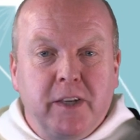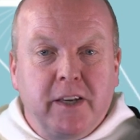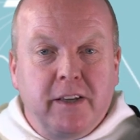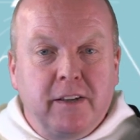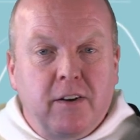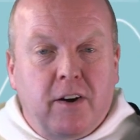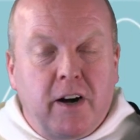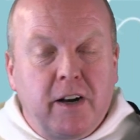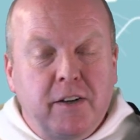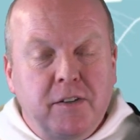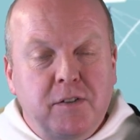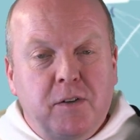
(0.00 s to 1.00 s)
in
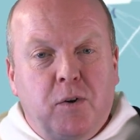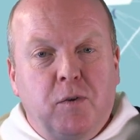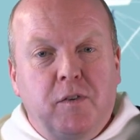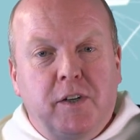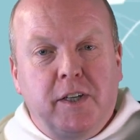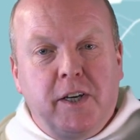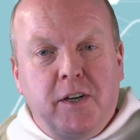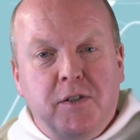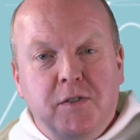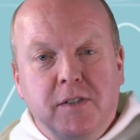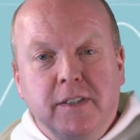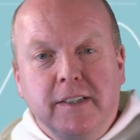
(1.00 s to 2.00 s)
Ireland over the
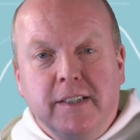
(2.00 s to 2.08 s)
years.